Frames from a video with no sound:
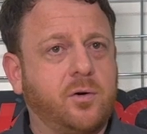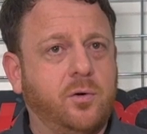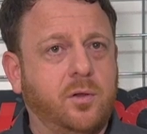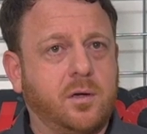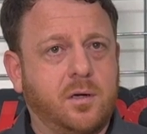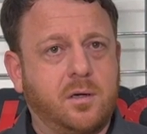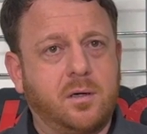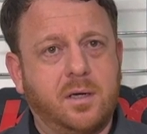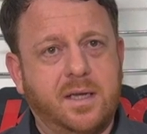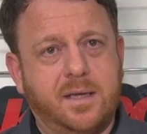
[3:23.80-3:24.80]

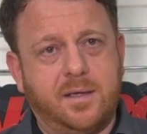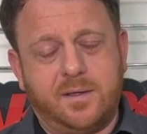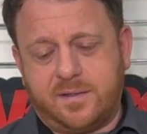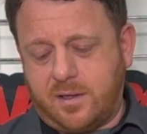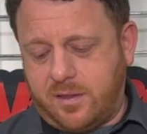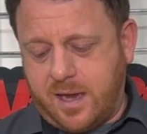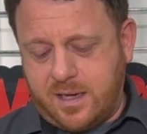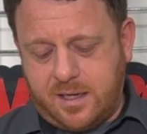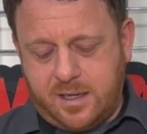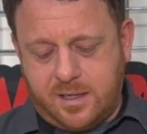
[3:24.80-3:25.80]
Cooler is
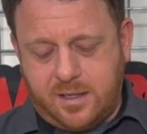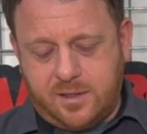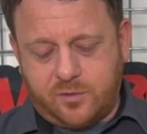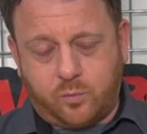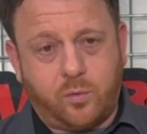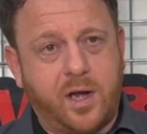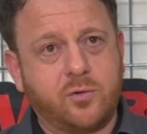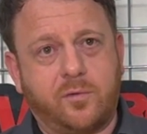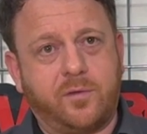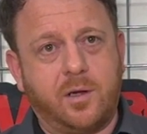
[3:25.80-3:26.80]
that it is
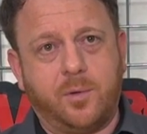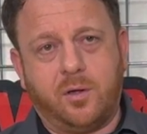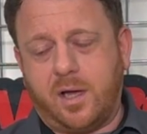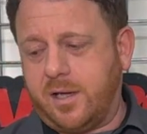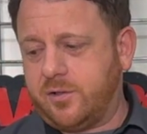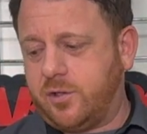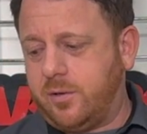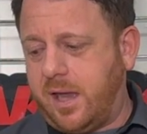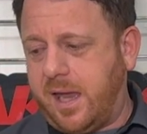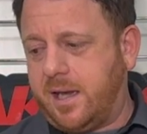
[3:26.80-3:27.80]
retrofittable
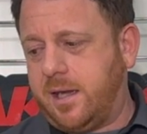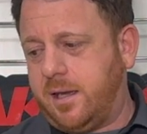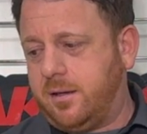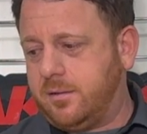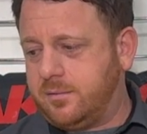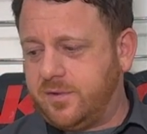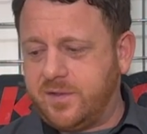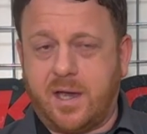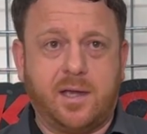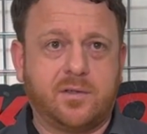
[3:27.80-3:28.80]
onto any
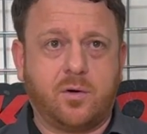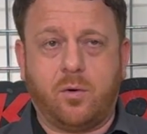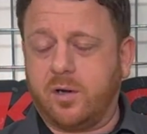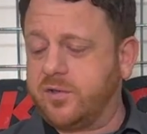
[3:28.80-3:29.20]
size core.